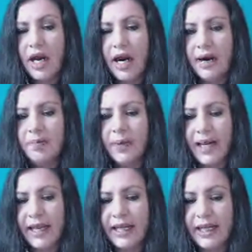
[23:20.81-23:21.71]
are
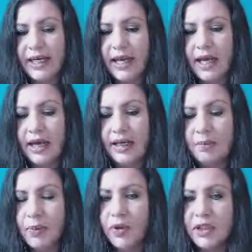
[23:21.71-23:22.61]
playing an
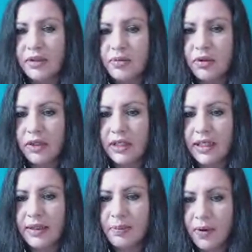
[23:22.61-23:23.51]
important role
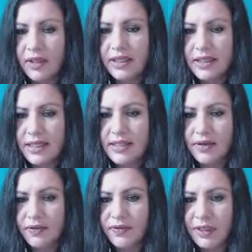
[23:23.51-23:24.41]
in the politics
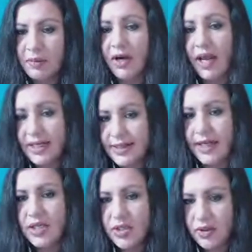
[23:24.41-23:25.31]
of
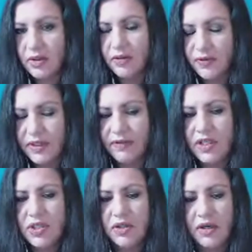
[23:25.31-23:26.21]
demonization, of
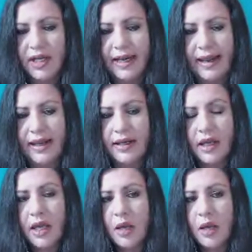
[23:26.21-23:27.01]
division and hate.